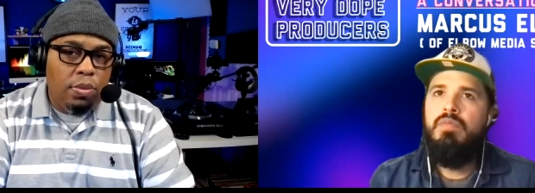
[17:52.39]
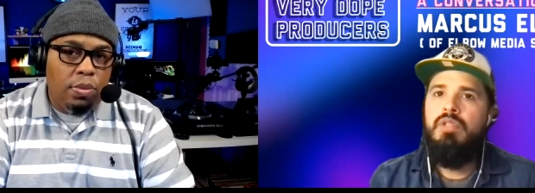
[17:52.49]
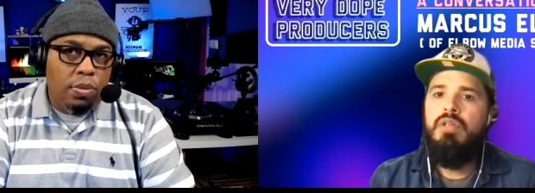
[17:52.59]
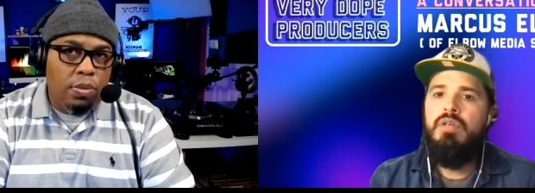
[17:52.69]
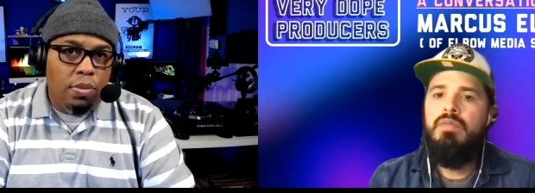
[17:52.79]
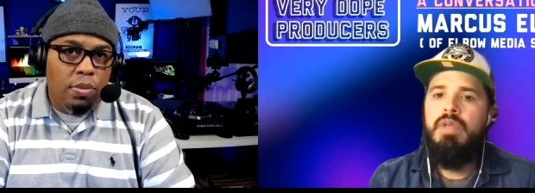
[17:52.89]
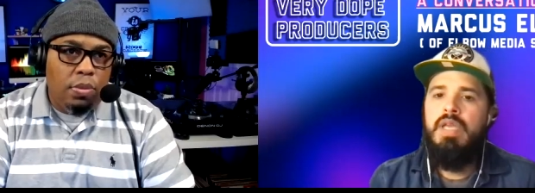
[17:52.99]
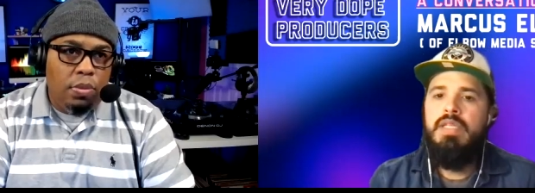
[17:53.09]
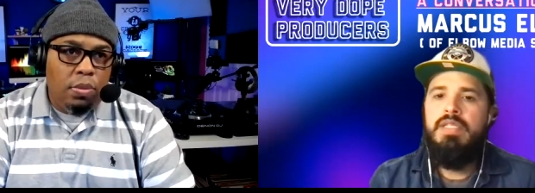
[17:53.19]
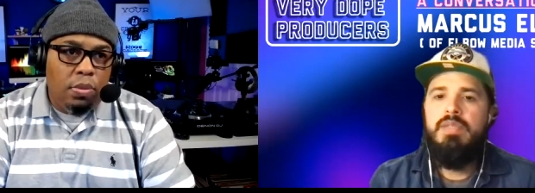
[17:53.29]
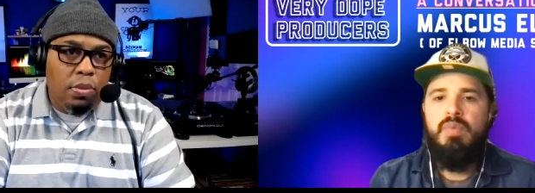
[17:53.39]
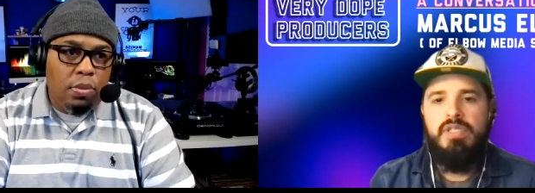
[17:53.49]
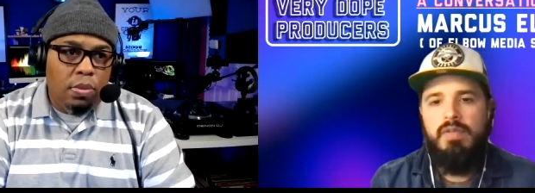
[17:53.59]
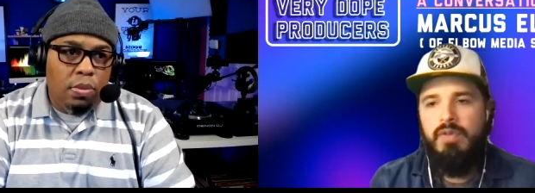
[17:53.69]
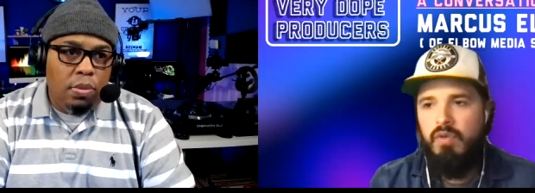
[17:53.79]
Speaker 1: you know any
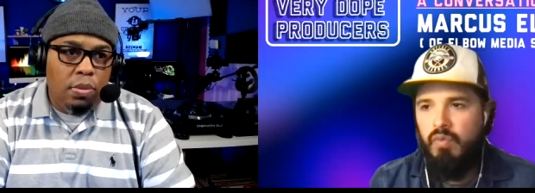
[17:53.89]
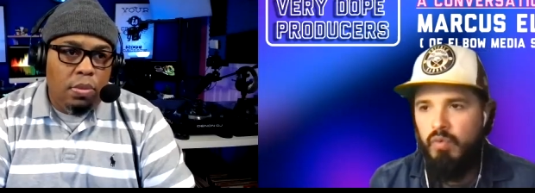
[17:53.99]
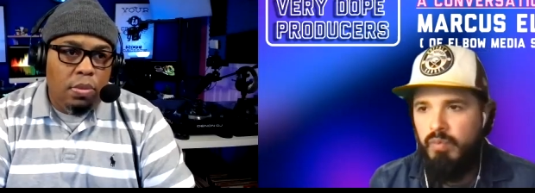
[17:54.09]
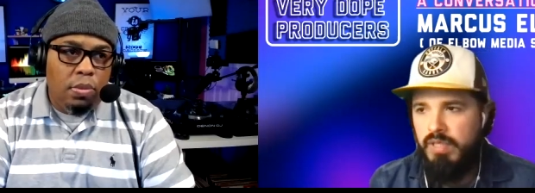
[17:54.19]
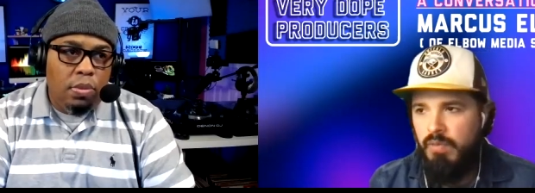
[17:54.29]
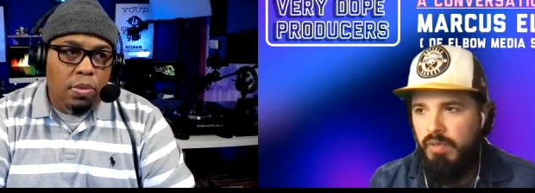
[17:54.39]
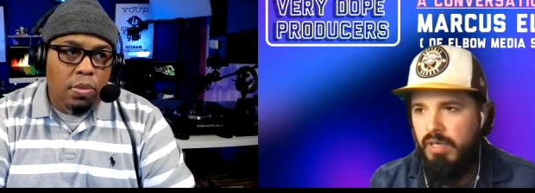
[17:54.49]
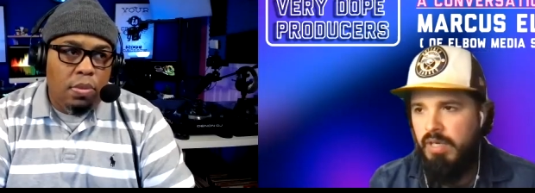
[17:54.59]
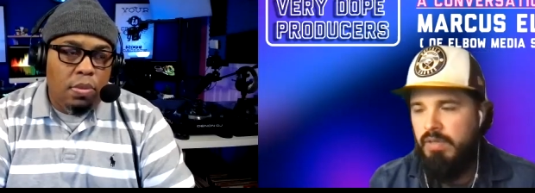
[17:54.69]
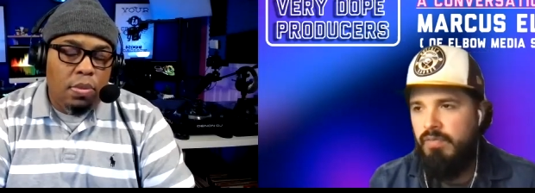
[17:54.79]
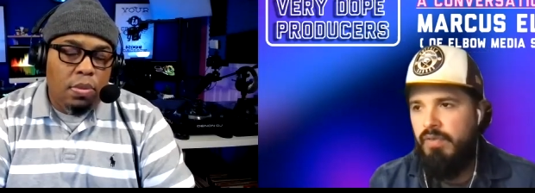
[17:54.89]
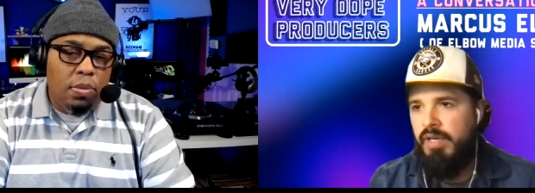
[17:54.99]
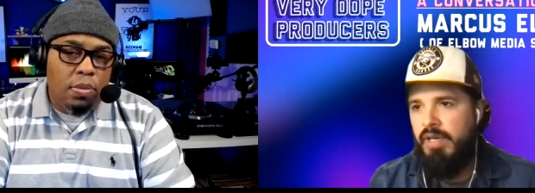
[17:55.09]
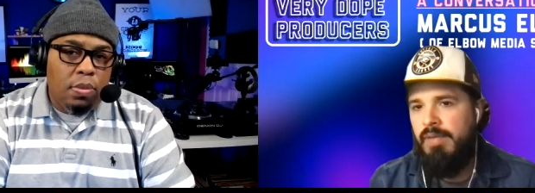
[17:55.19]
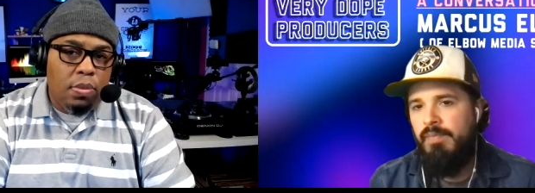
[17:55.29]
specific groups that were kind of
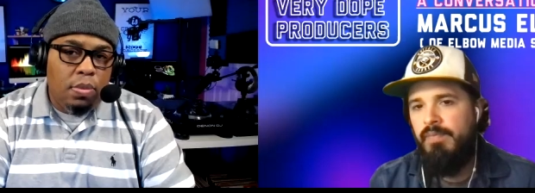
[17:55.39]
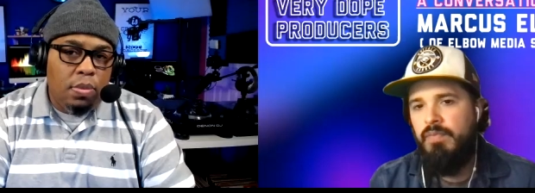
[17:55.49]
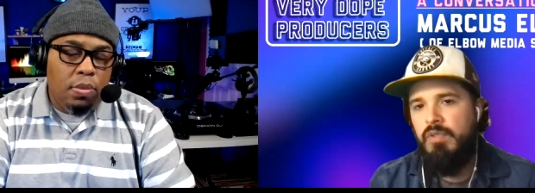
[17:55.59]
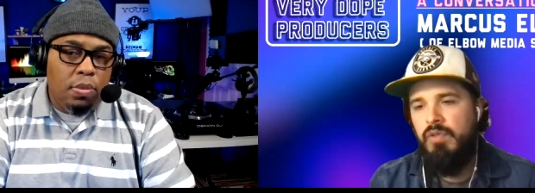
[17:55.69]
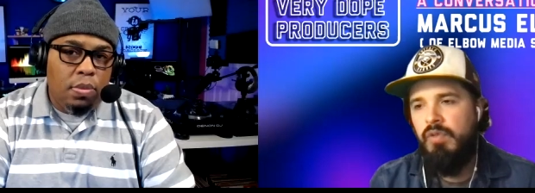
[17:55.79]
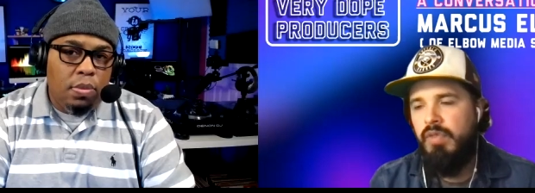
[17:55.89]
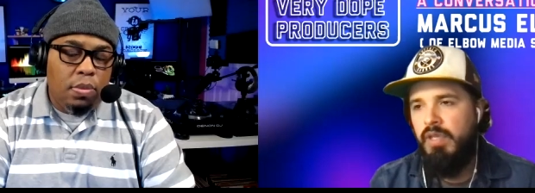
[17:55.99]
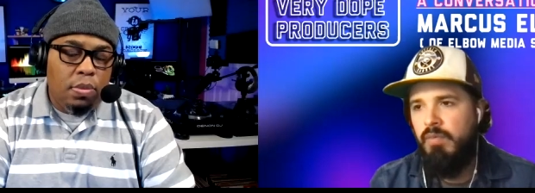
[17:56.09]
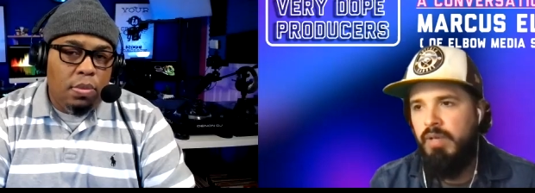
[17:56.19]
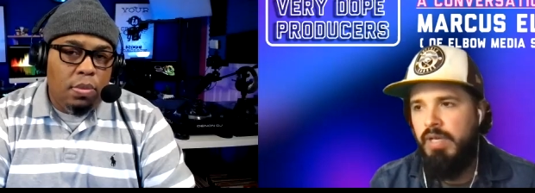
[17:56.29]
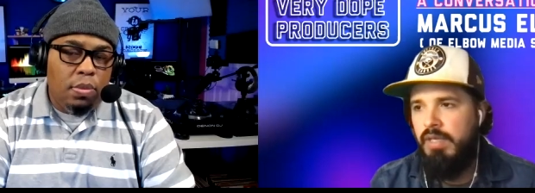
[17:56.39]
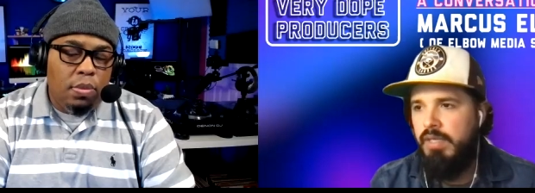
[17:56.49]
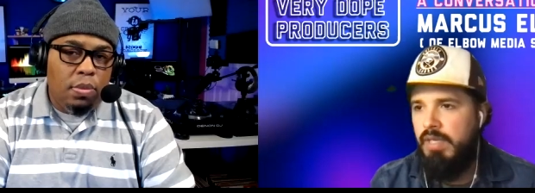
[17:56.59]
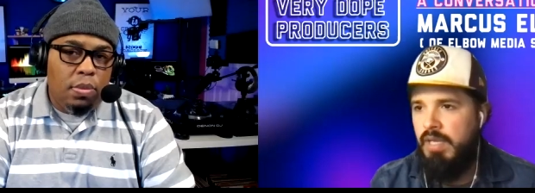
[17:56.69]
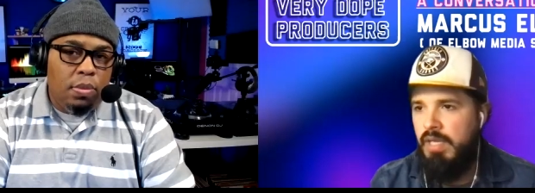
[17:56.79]
um, doing their thing back in the
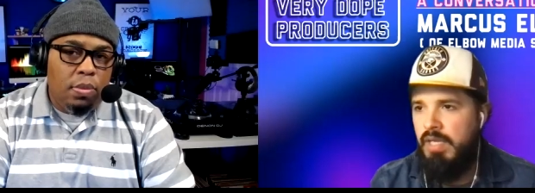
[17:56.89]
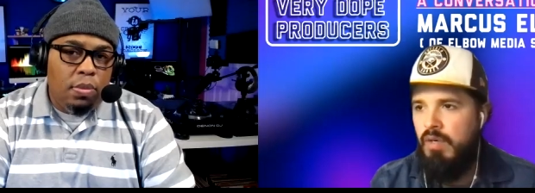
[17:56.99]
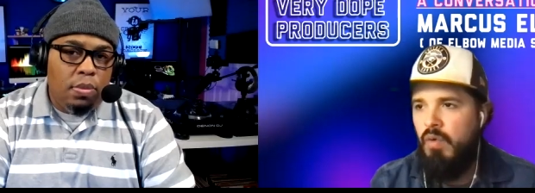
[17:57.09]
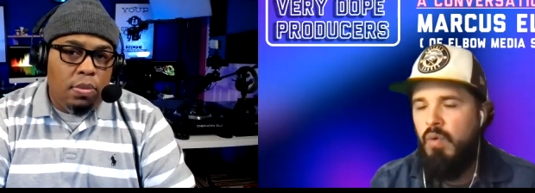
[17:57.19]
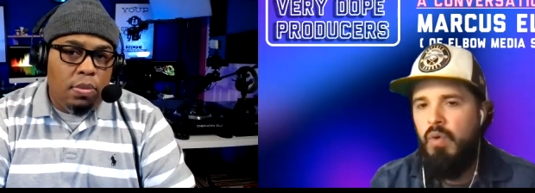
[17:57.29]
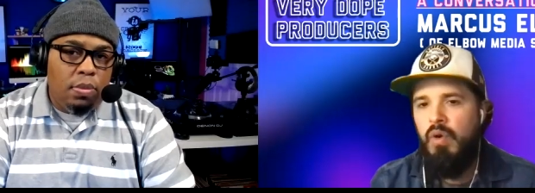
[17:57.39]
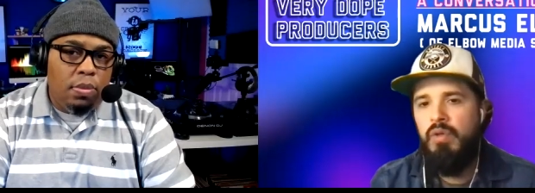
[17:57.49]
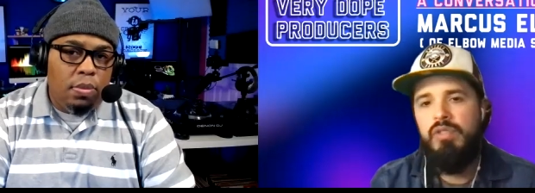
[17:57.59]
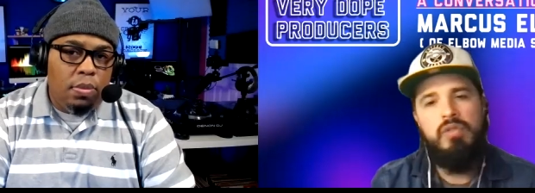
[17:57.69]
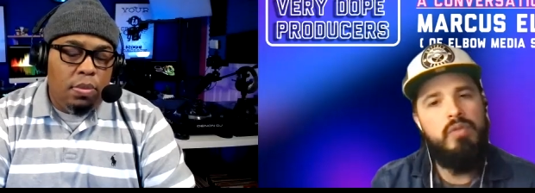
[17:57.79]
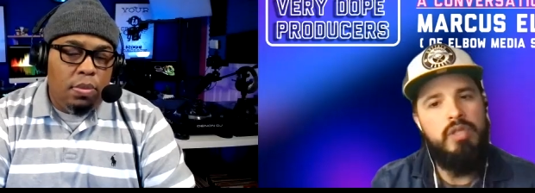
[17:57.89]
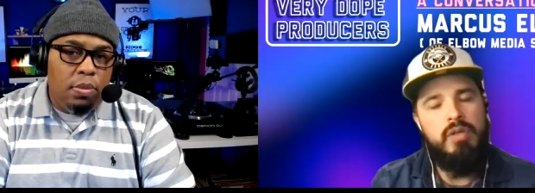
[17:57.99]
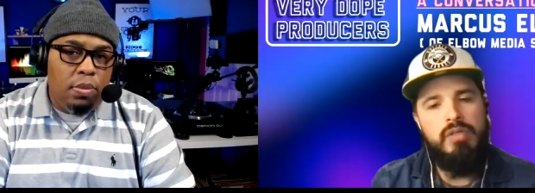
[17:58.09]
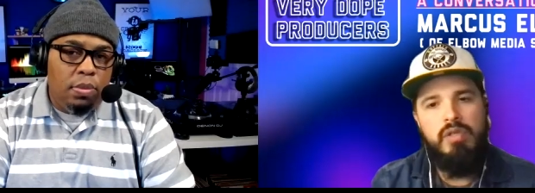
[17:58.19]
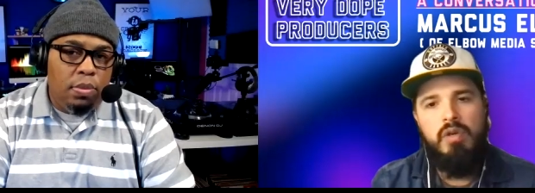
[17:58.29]
day or
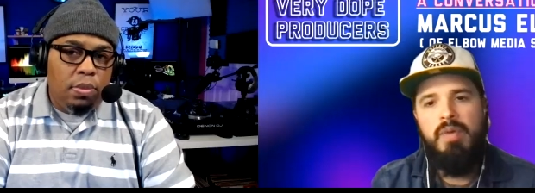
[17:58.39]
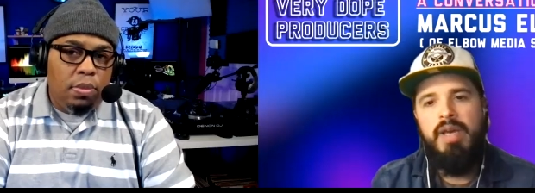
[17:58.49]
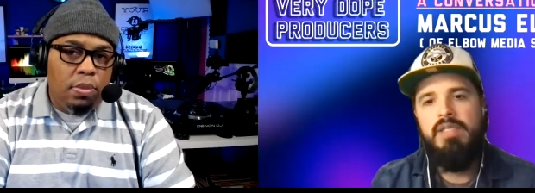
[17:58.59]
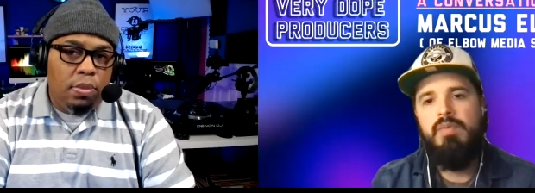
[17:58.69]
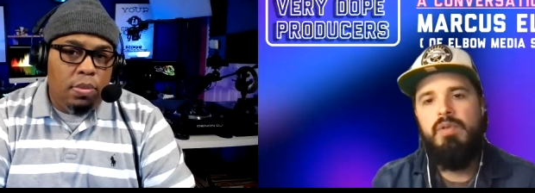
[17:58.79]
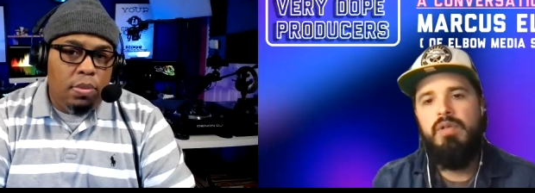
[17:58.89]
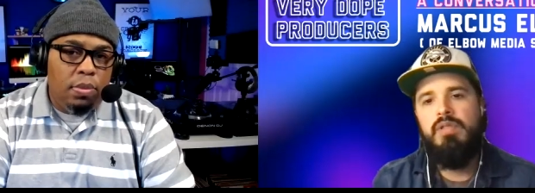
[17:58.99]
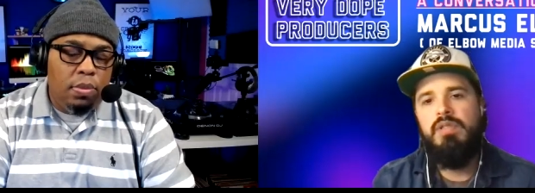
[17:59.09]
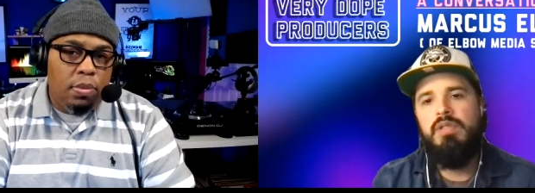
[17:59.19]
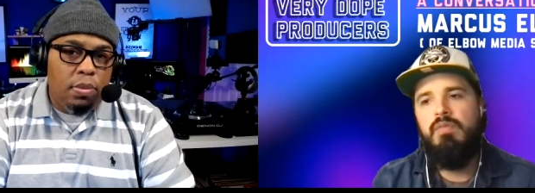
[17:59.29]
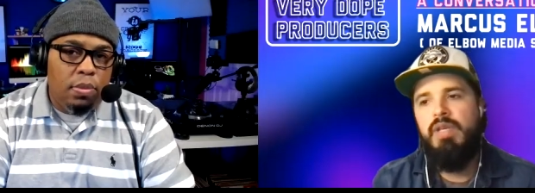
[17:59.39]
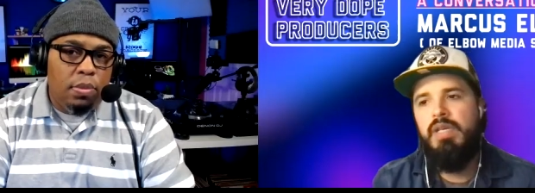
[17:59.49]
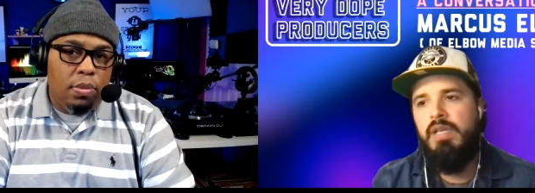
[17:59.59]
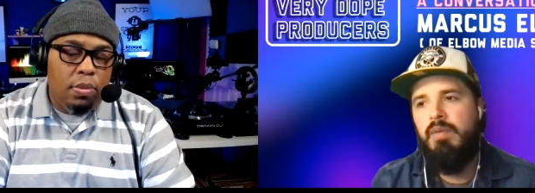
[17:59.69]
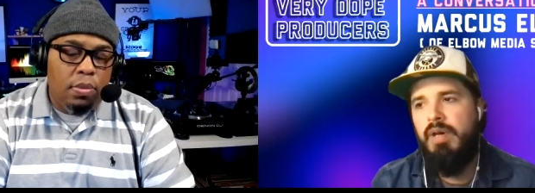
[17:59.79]
studios you know my experience in
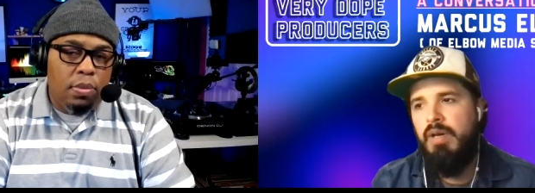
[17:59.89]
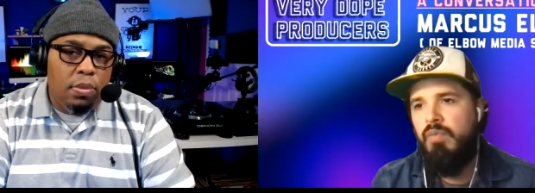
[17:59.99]
making hip hop